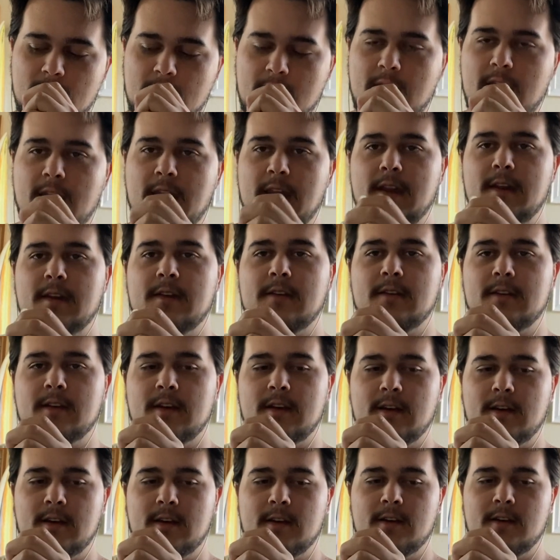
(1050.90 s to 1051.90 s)
And
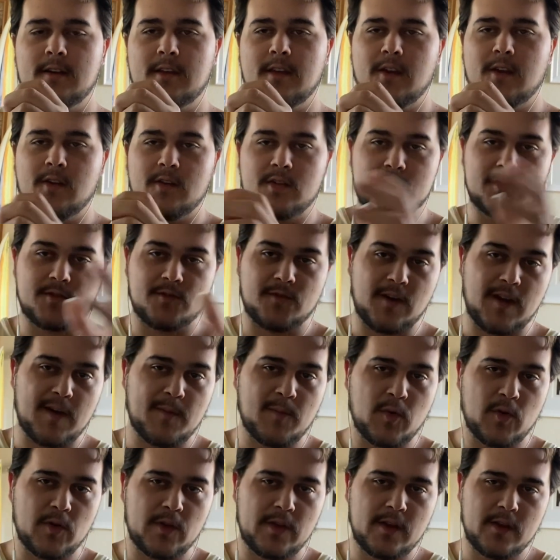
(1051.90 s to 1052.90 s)
uh, here's to five
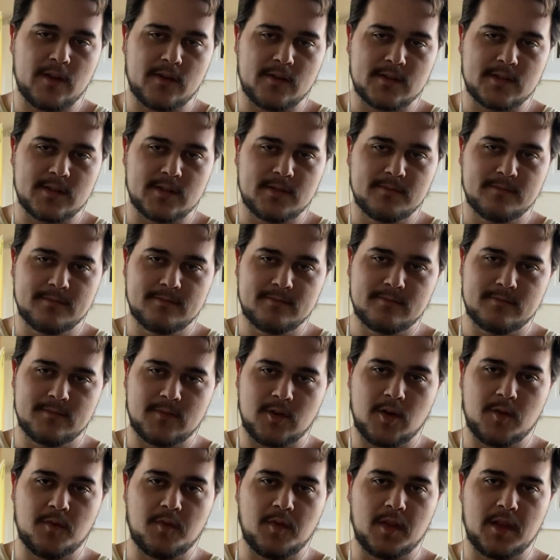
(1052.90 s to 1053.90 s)
more years,
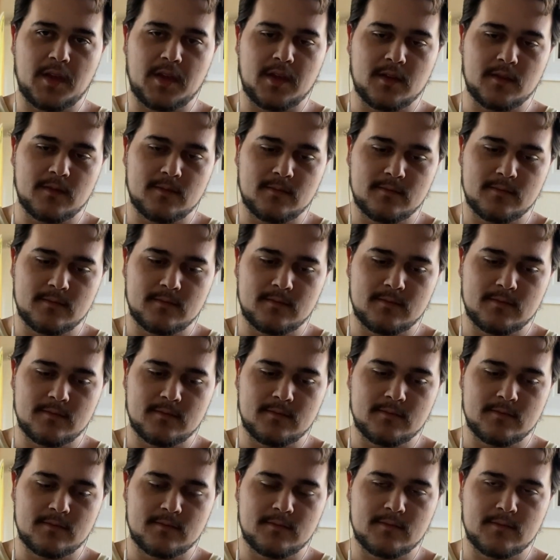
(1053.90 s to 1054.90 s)
hopefully.
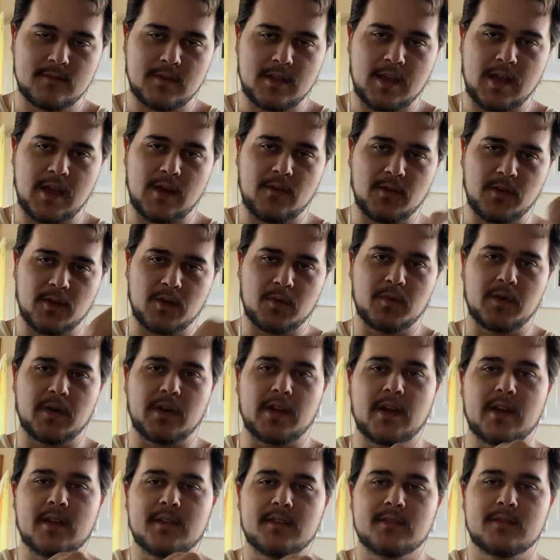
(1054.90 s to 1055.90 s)
Have a good one,
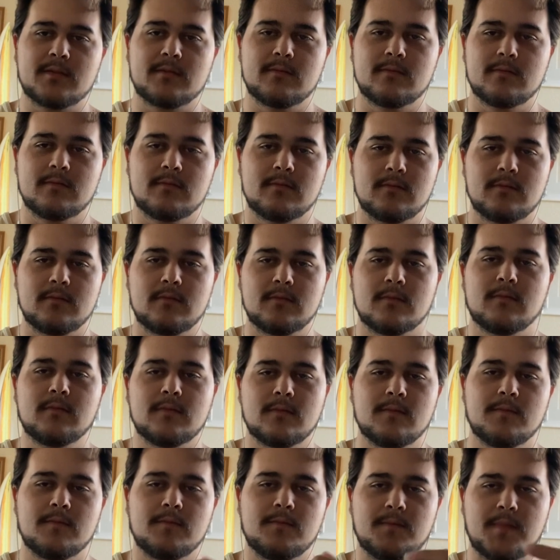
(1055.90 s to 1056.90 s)
guys.
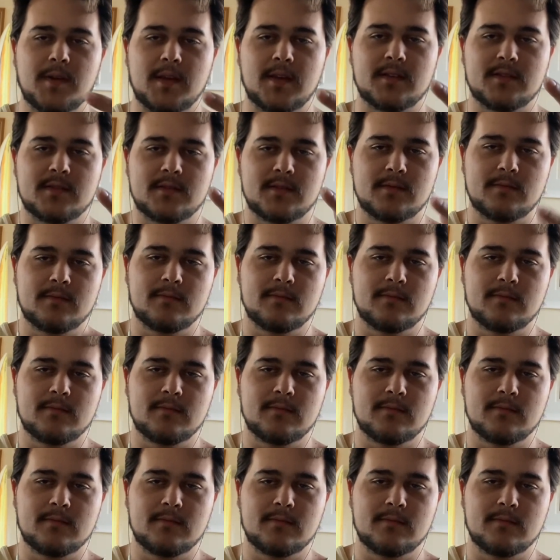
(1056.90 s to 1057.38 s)
Peace.